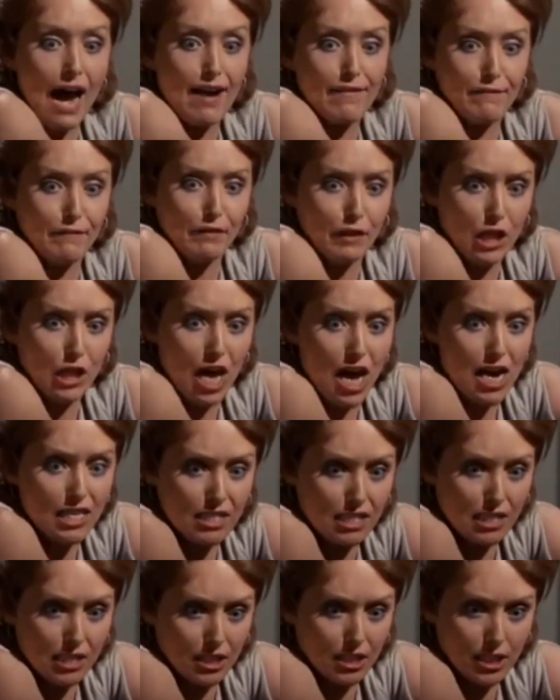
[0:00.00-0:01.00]
the same
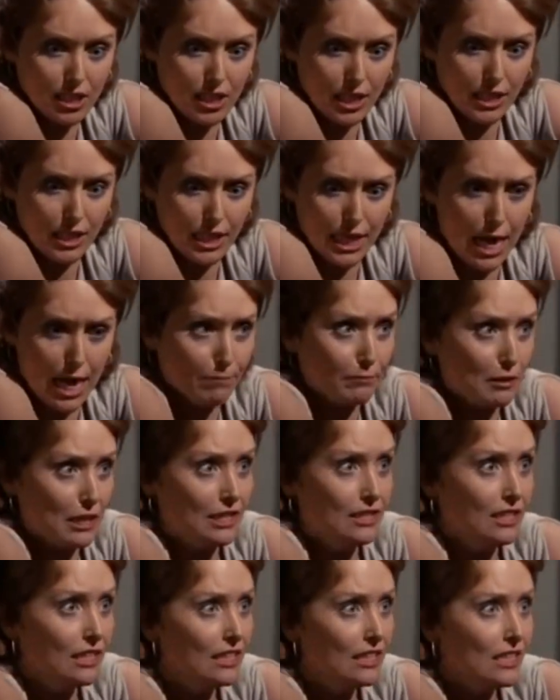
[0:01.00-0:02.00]
person and most
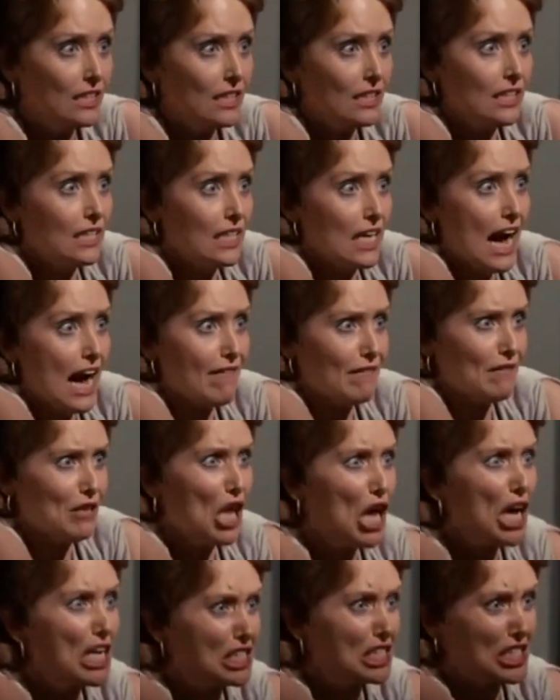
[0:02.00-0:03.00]
likely still would
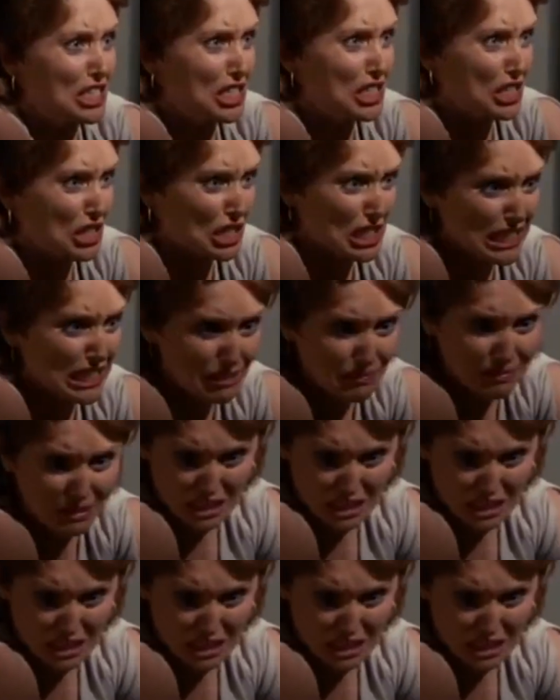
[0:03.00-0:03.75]
not have been happy.